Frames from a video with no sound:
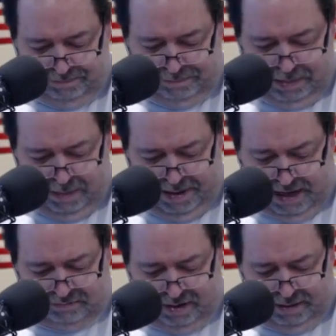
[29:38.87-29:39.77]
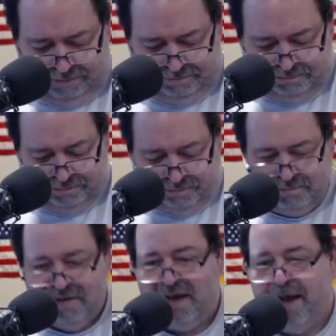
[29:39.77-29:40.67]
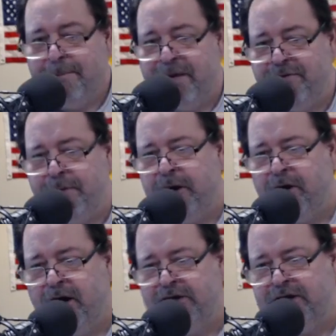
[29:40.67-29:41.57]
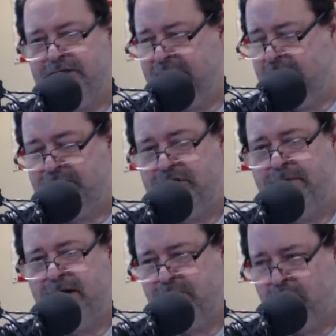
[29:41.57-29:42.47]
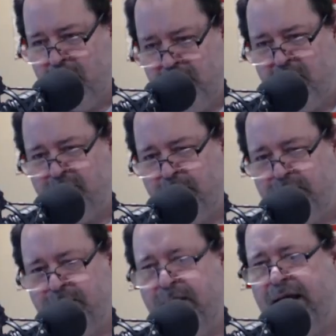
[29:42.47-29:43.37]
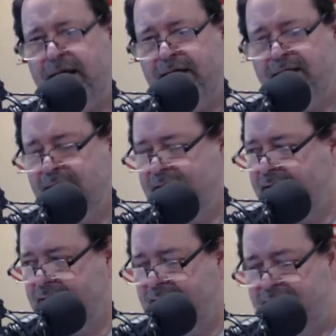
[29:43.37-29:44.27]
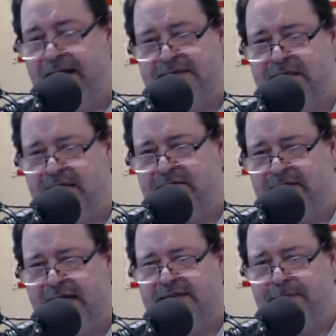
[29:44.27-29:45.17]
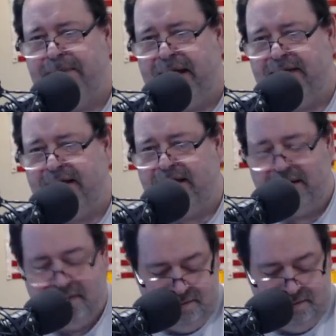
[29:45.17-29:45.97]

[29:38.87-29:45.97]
Peter Pan's fine. But if you put crunchy on toast, you might as well run it over with a rake. And that's the bad thing.